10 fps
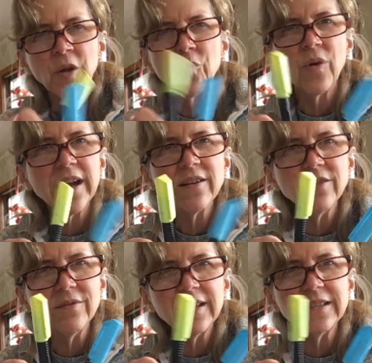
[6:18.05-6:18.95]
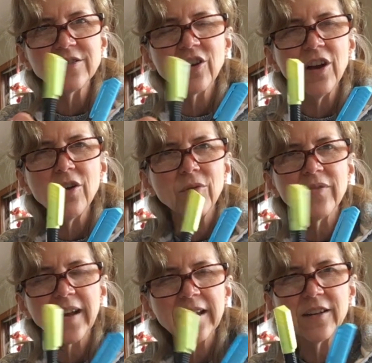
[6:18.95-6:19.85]
Where do these go?
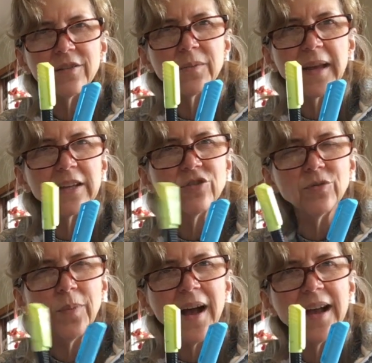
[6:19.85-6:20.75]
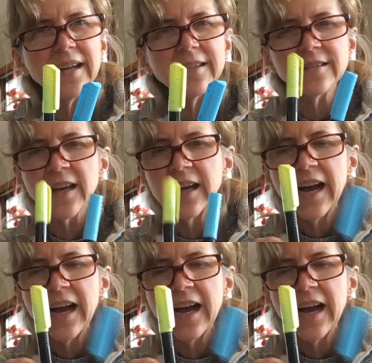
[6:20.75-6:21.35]
If I can only make two piles,